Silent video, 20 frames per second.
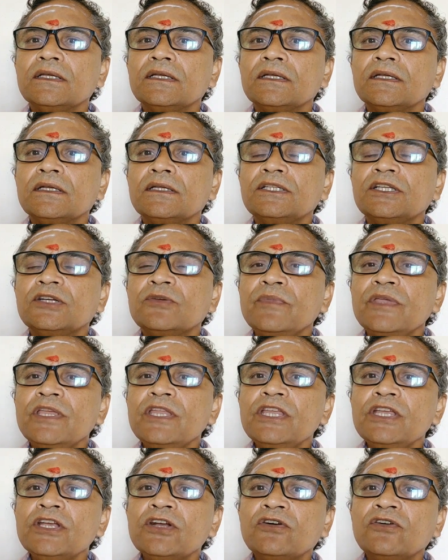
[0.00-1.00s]
the
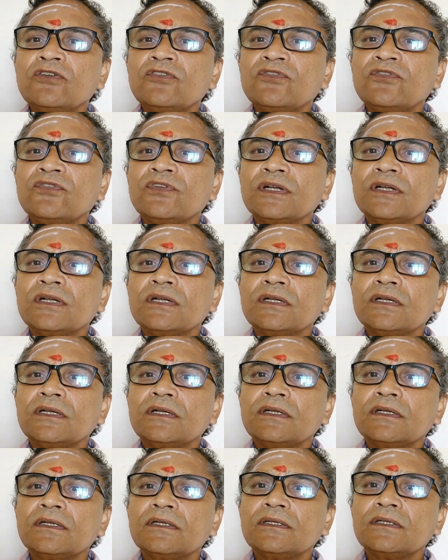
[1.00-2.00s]
meaning of
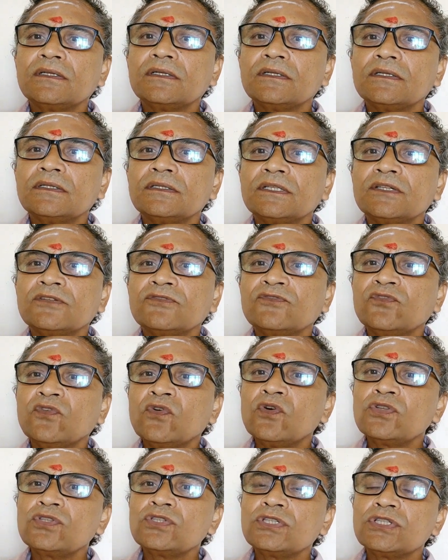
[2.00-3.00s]
the
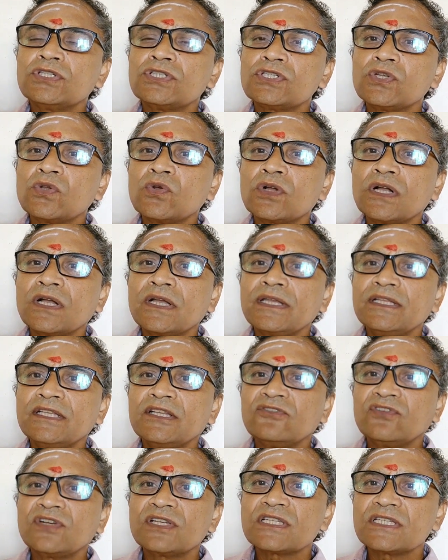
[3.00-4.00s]
fourth sloka in
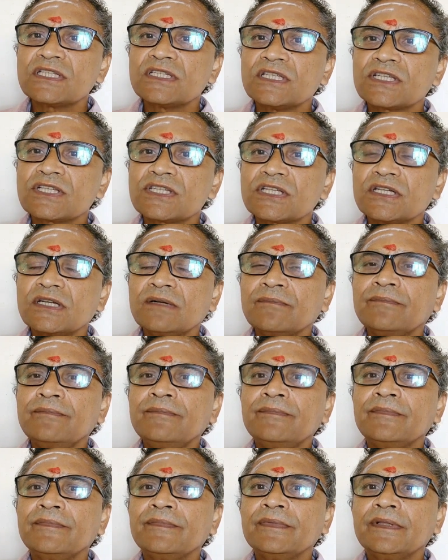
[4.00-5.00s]
the first Dashakam.
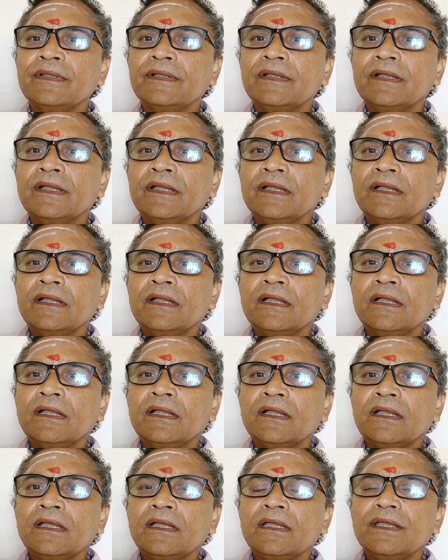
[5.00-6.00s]

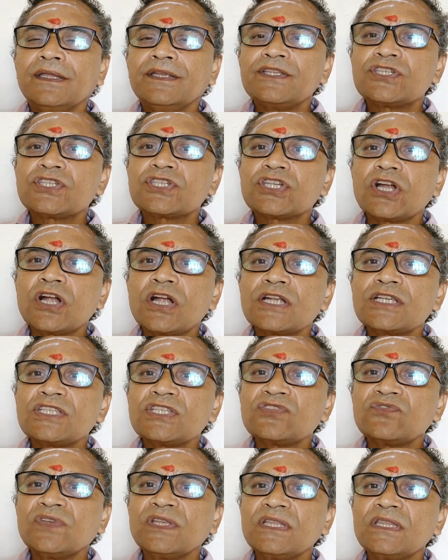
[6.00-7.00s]
It
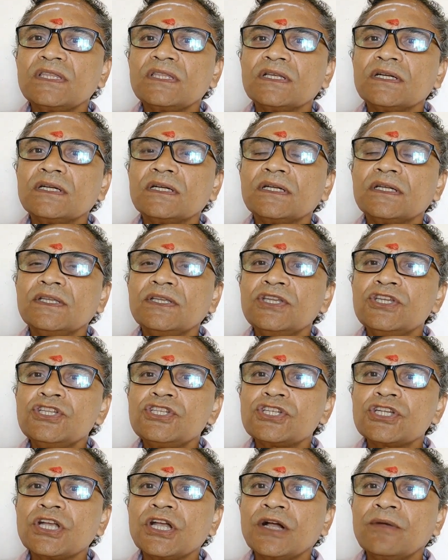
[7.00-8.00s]
starts with
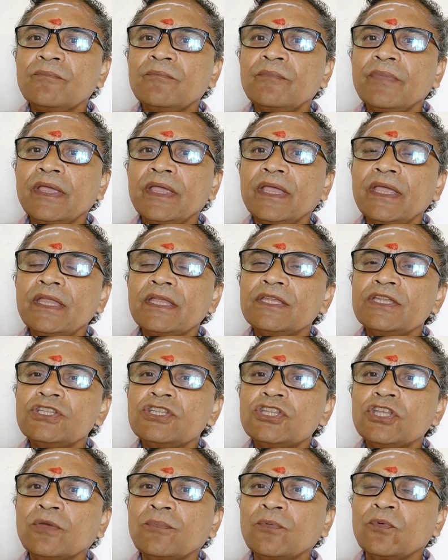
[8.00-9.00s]
Nishkambe
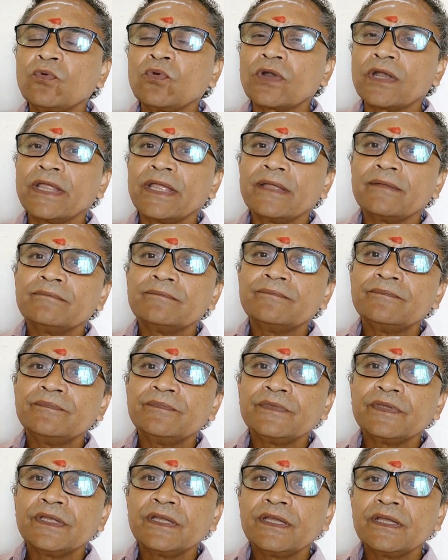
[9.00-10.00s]
Nityapurne.
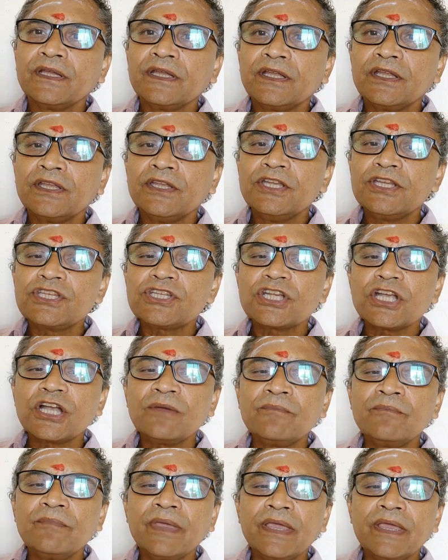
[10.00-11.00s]

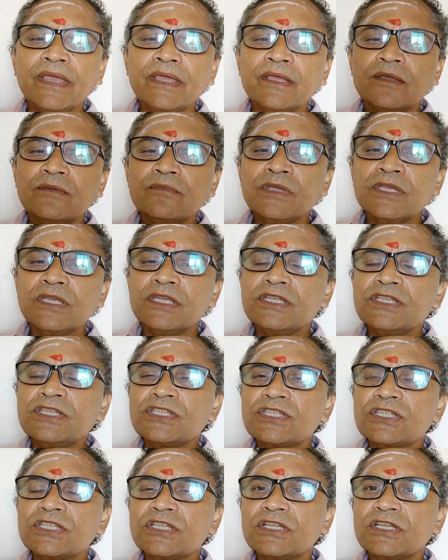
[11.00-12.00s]
Nishkambe
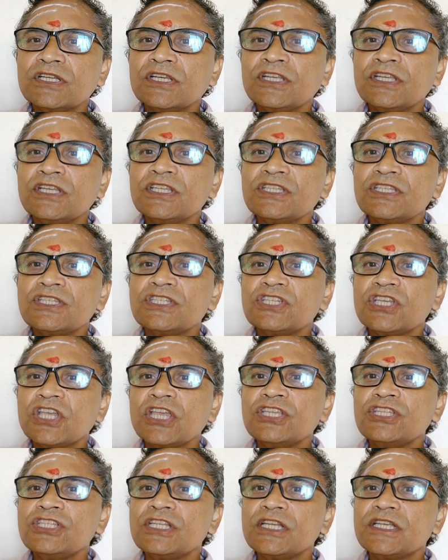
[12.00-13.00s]
means it is
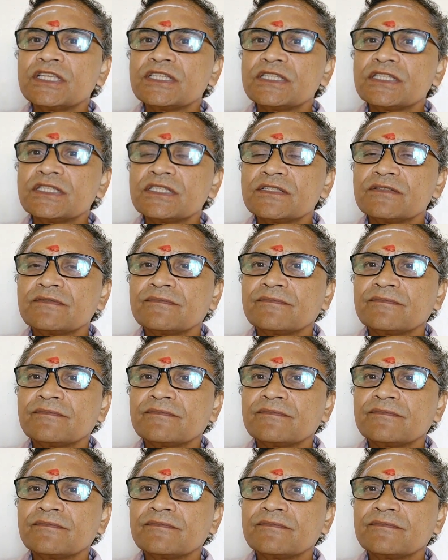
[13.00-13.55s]
changeless.